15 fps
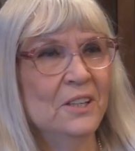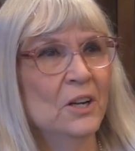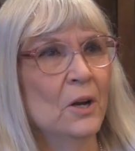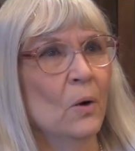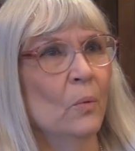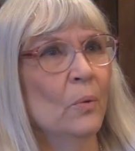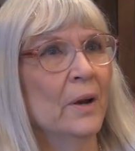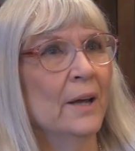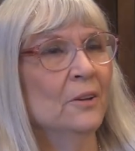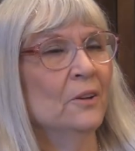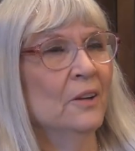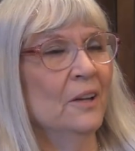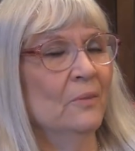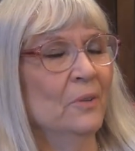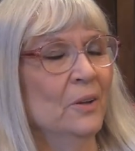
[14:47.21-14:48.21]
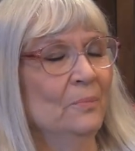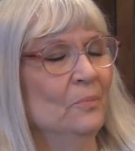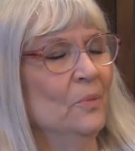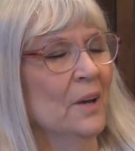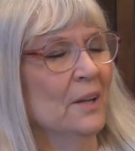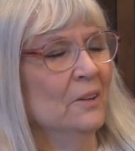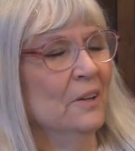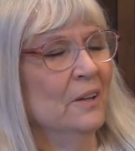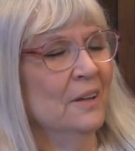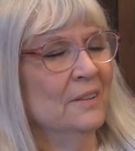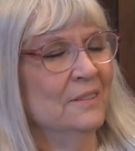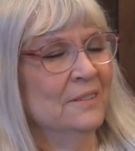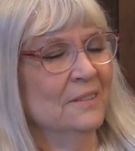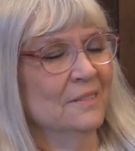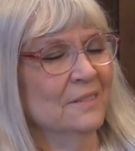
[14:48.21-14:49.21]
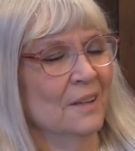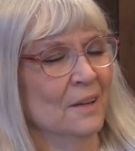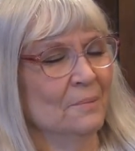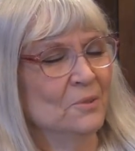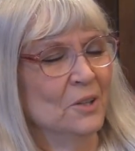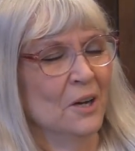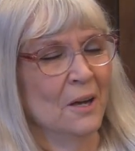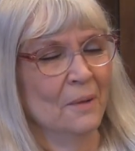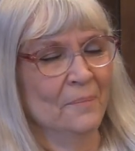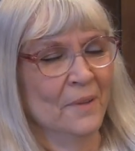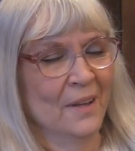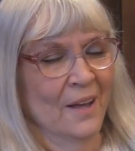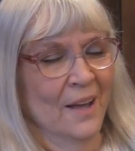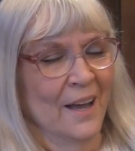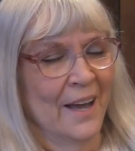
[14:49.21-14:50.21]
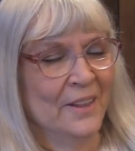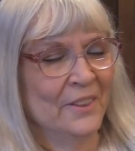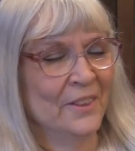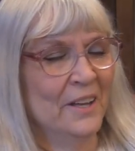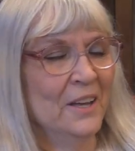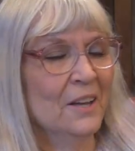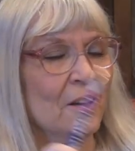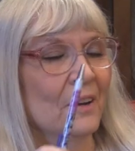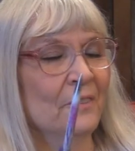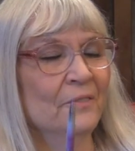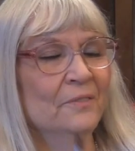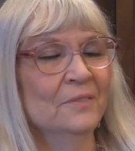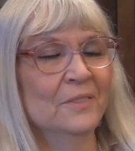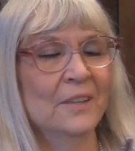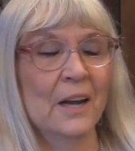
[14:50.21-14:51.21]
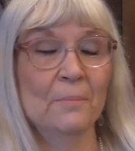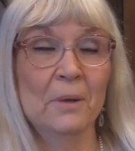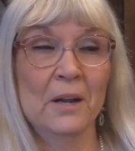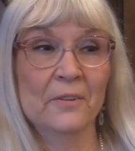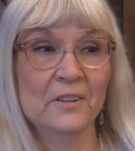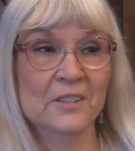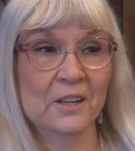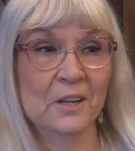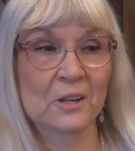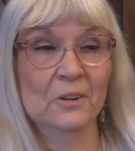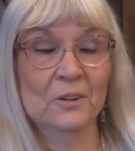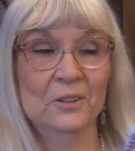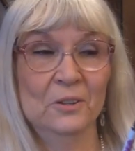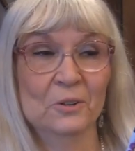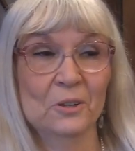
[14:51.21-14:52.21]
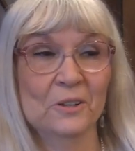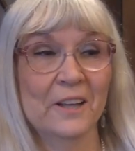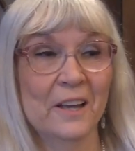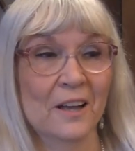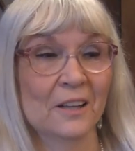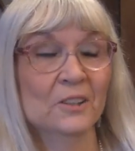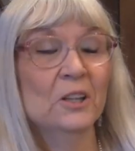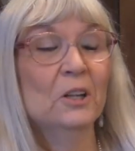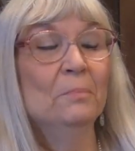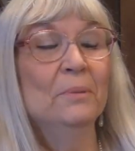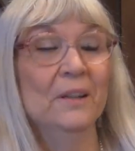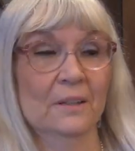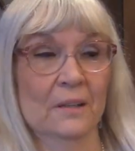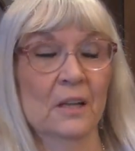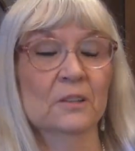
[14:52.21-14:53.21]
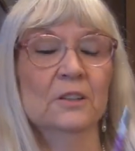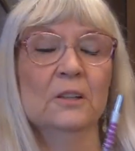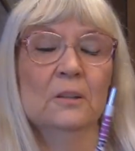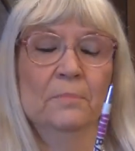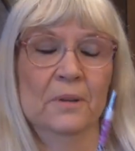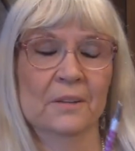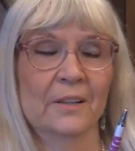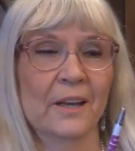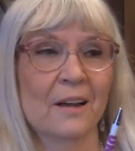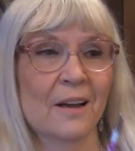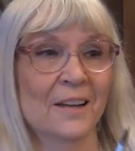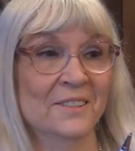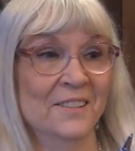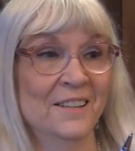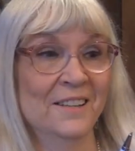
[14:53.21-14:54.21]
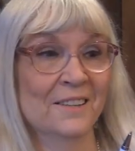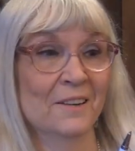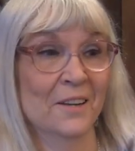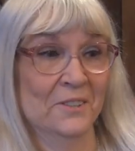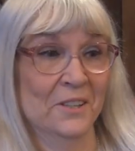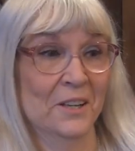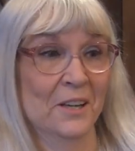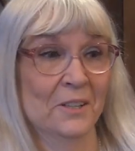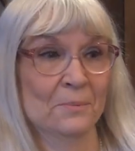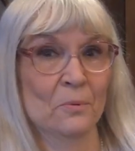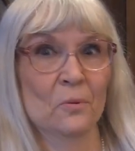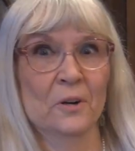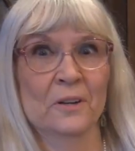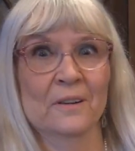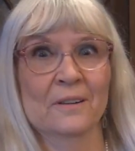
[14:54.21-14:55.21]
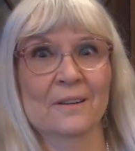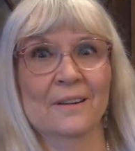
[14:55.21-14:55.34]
You know, when I look at re- when I look at um, Tom. I think of. Hmm. Did anybody ever tell you you look like a little bit, a little bit like Ozzy, Ozzy Osbourne?